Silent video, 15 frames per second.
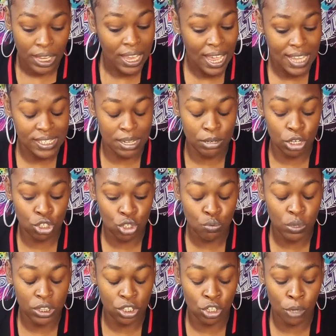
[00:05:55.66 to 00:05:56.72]
it has something to do
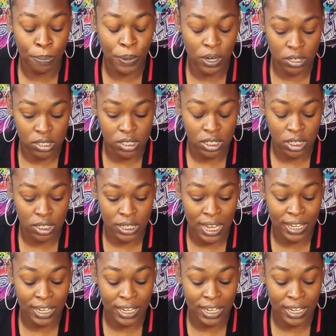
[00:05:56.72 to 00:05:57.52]
with your person